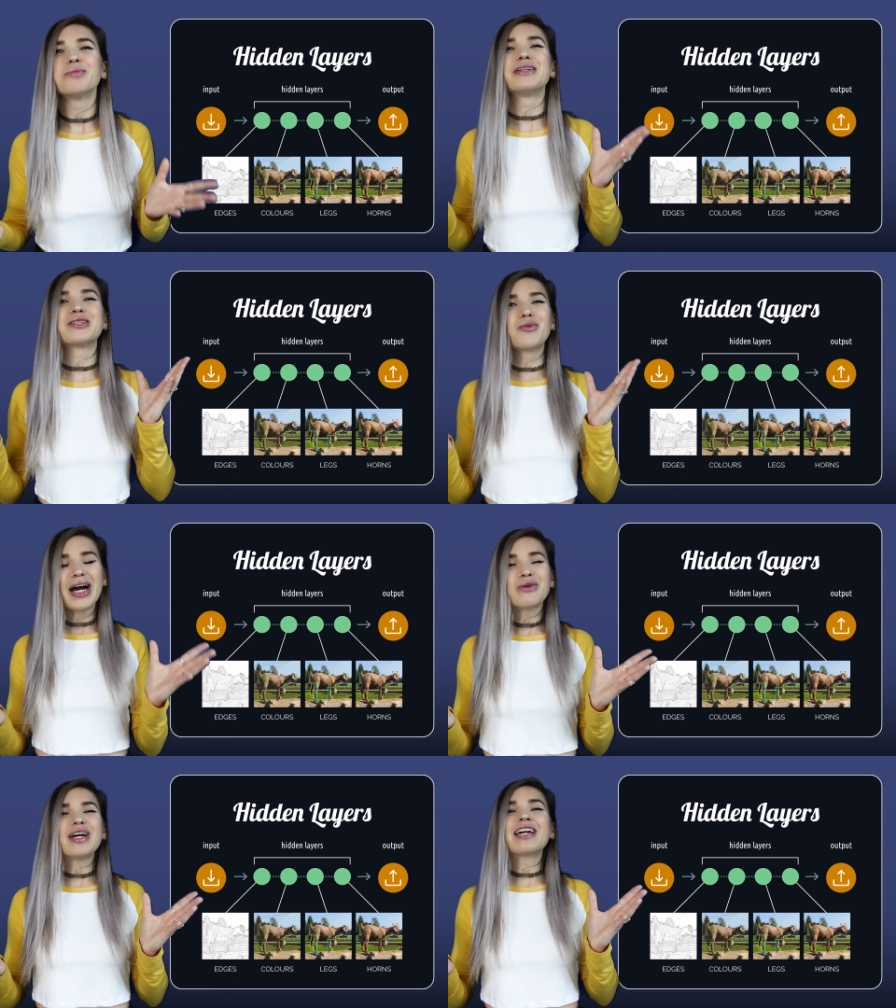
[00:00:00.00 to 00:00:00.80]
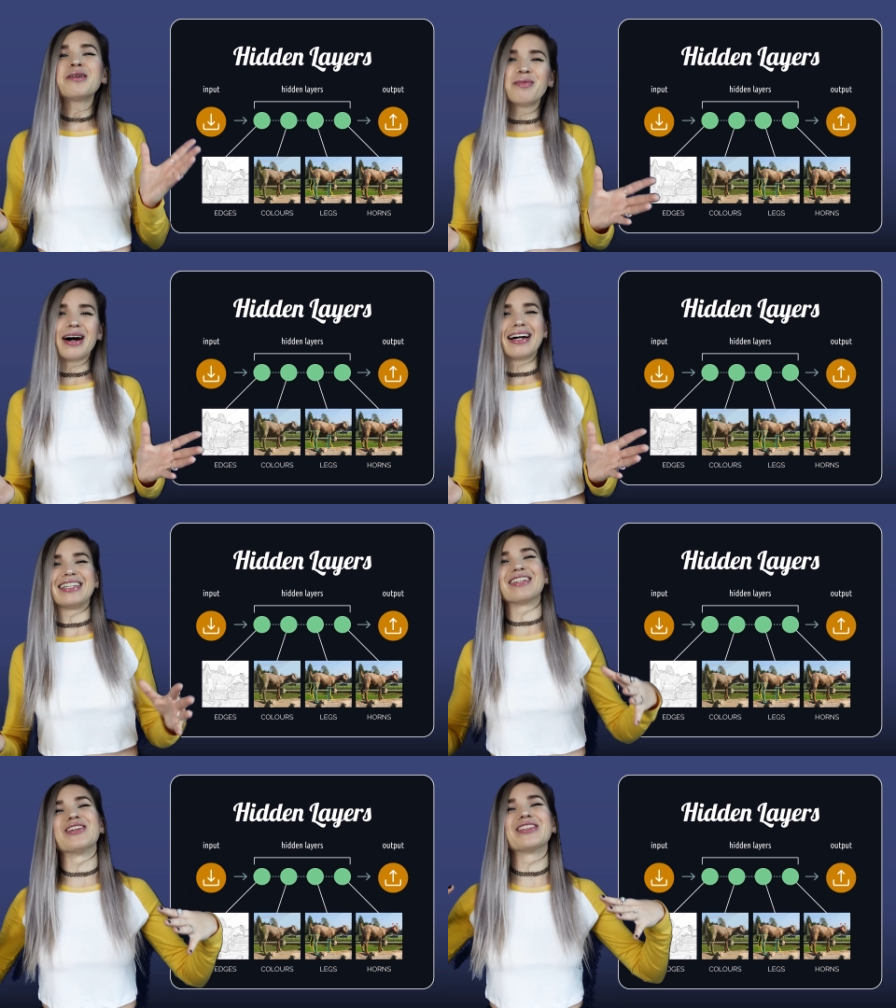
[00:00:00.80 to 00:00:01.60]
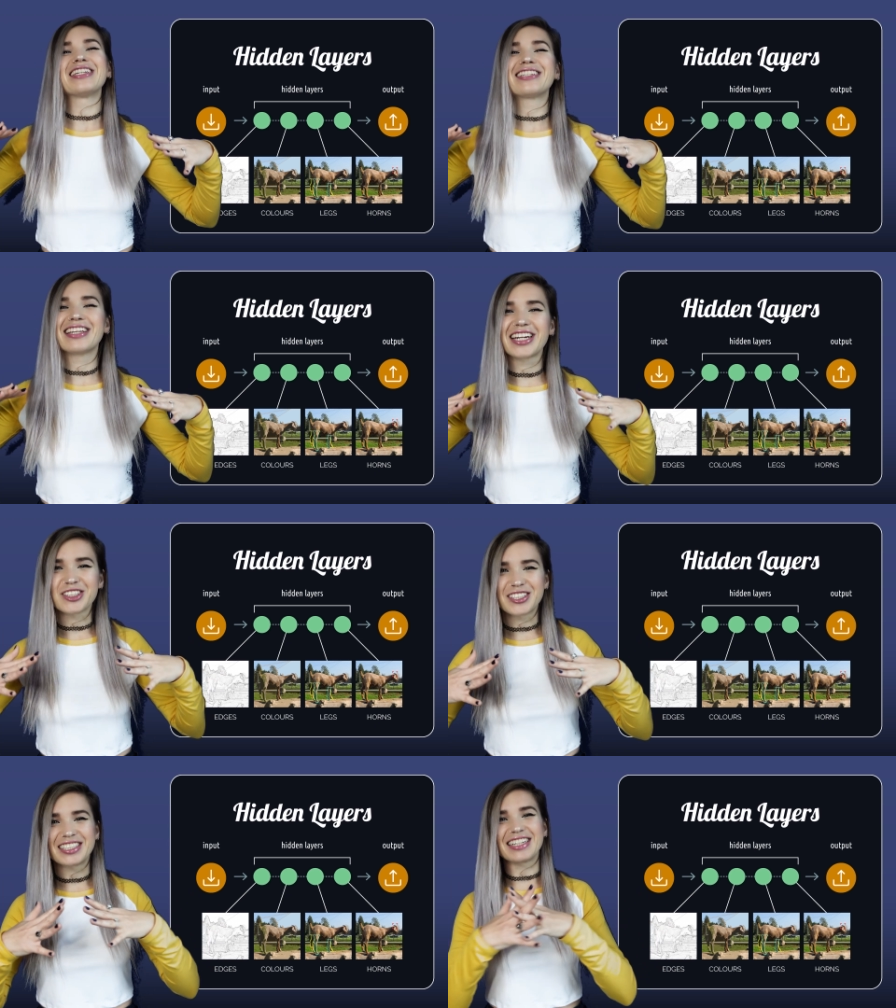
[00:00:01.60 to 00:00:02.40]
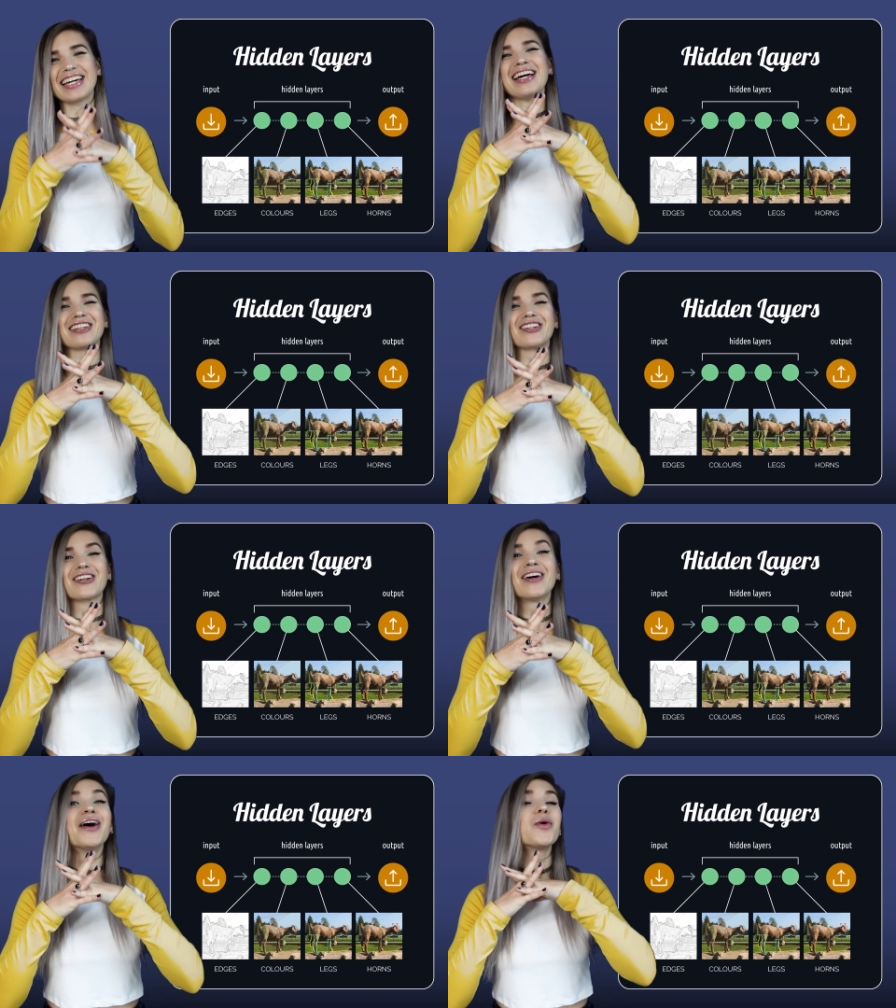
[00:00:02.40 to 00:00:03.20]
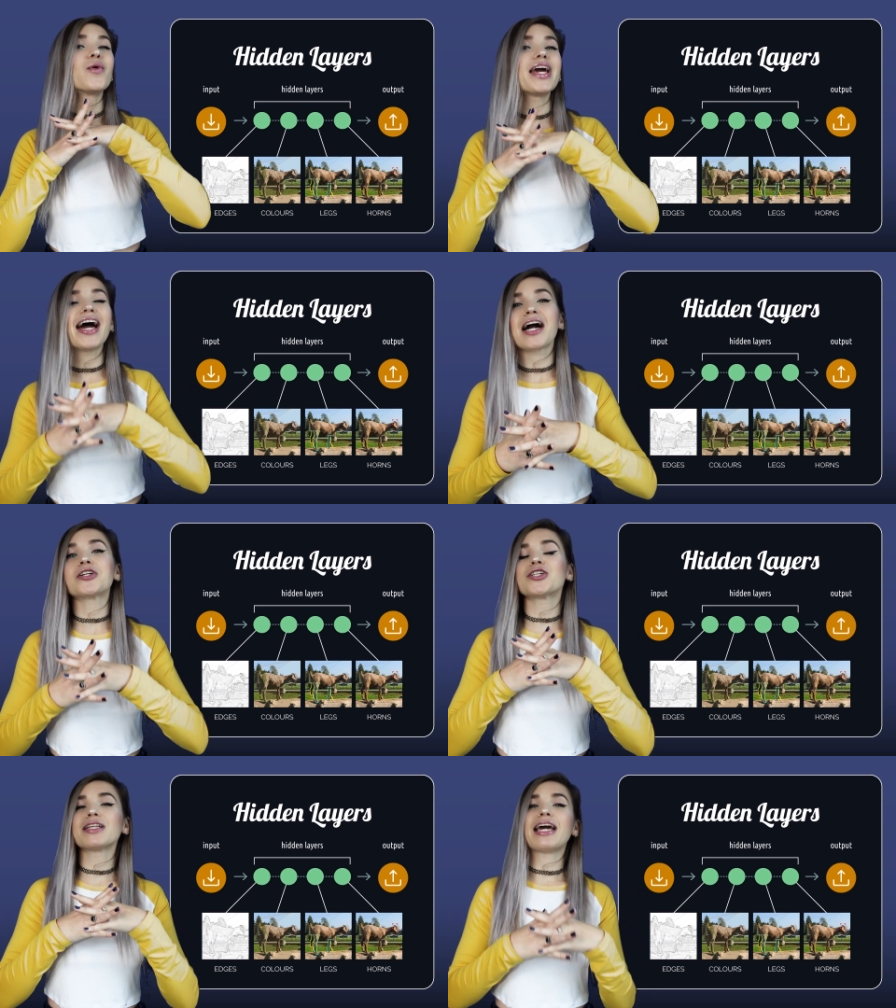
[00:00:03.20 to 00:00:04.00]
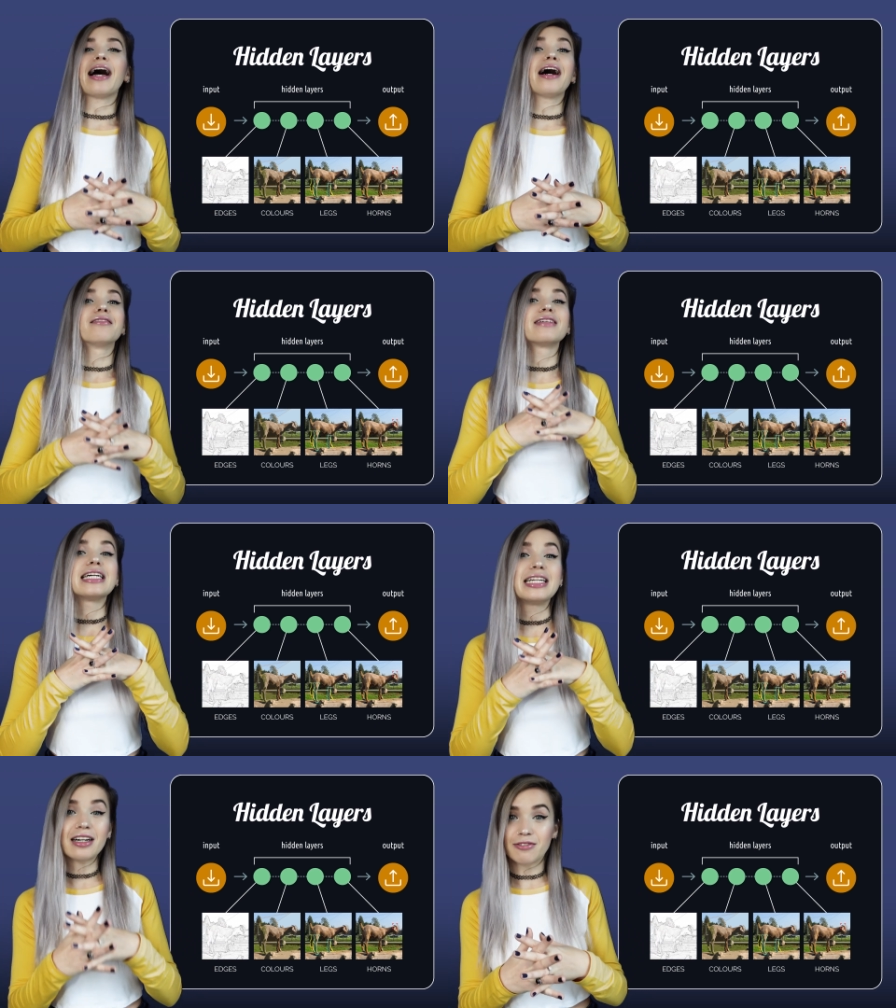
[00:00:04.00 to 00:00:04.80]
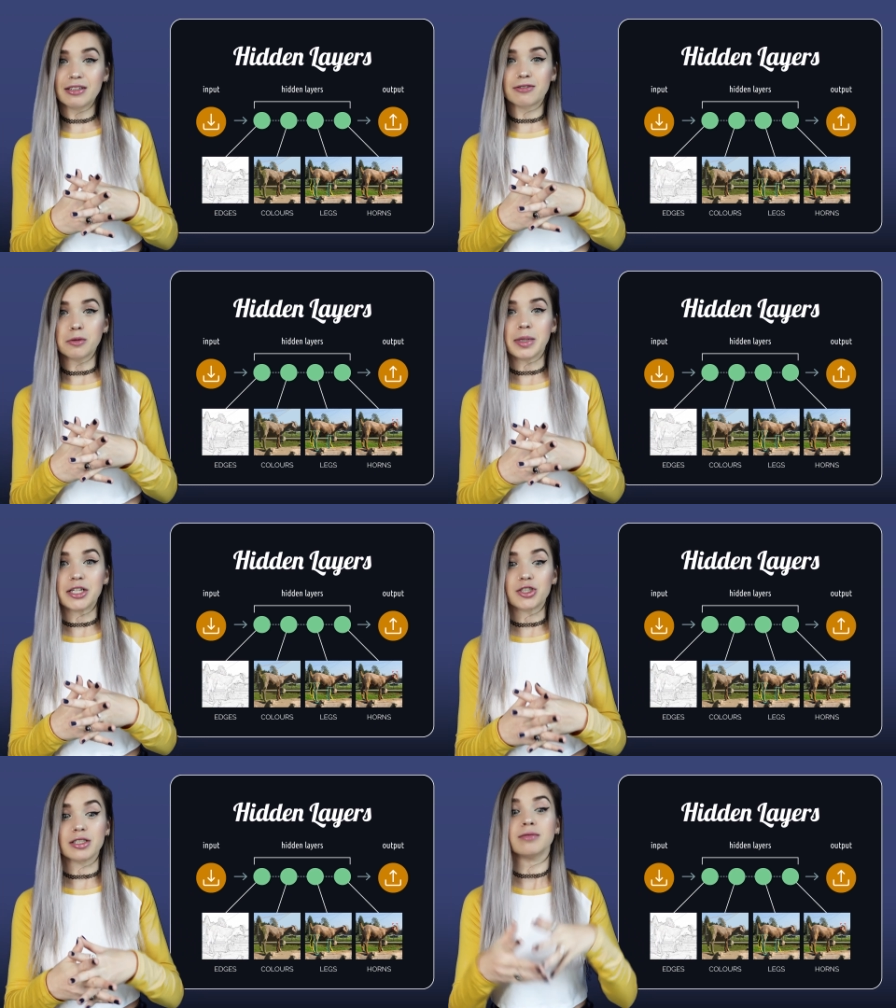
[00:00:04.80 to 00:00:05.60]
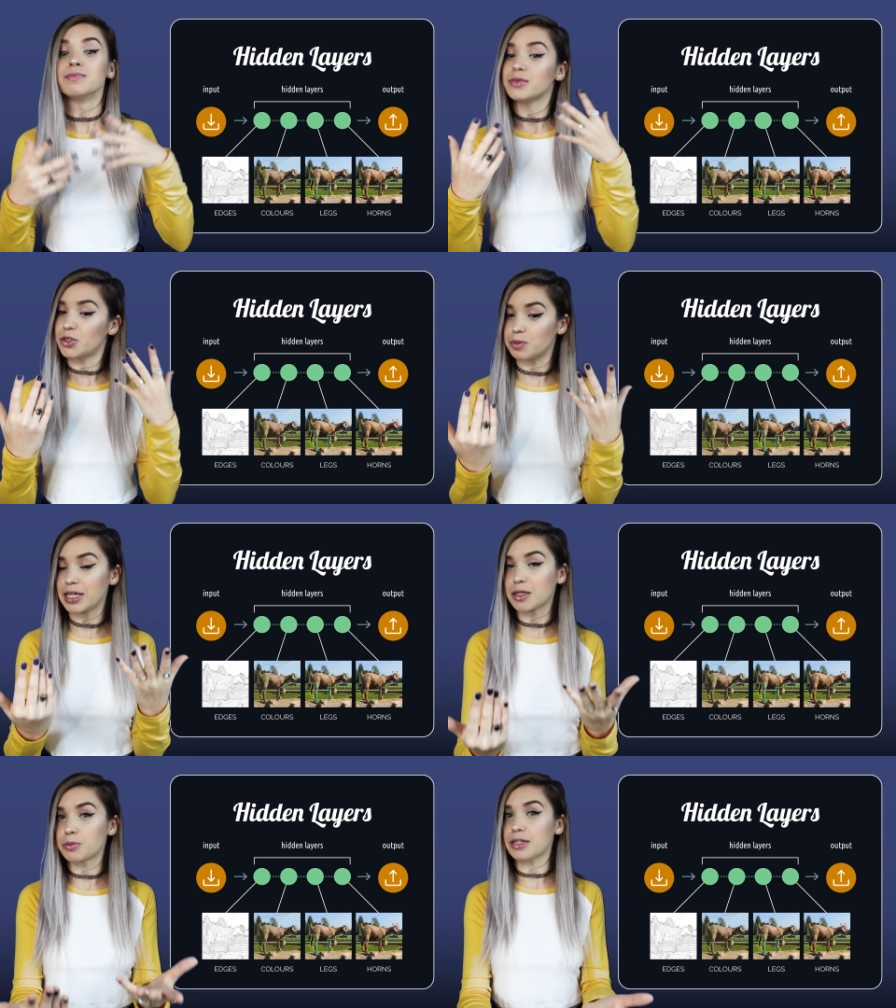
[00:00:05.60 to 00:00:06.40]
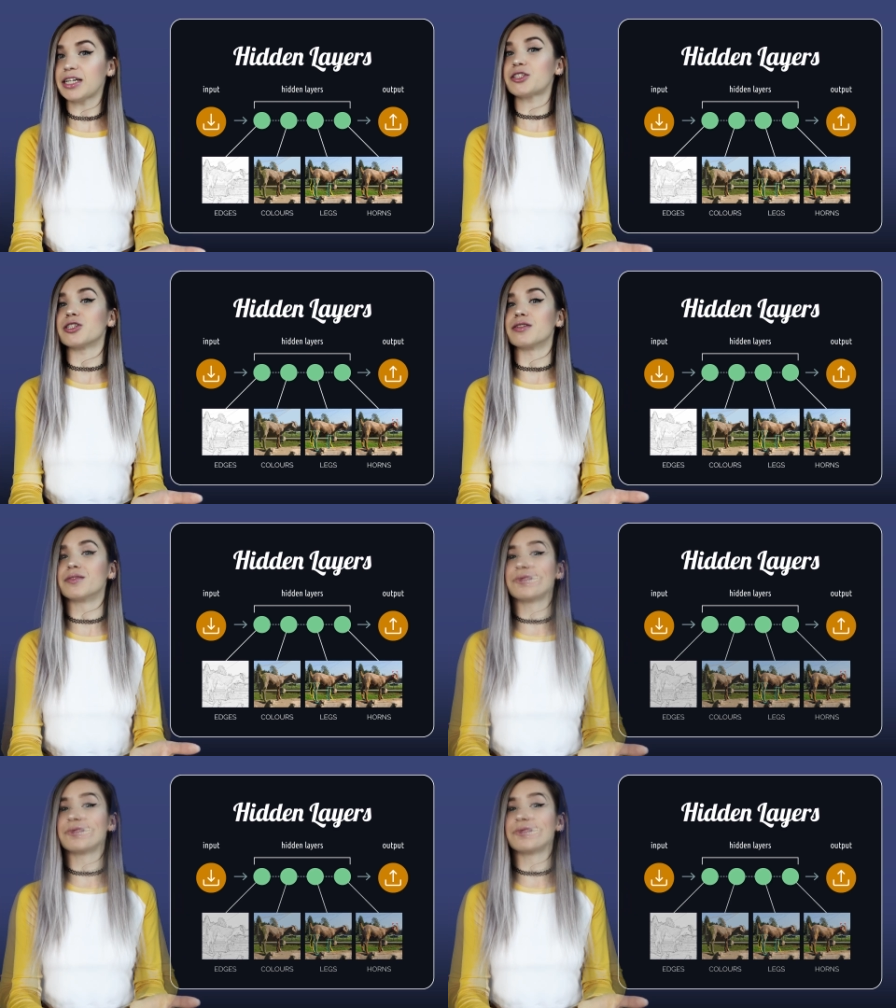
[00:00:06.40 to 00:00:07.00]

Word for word: But when we combine all these layers together, we actually have enough information to make a prediction.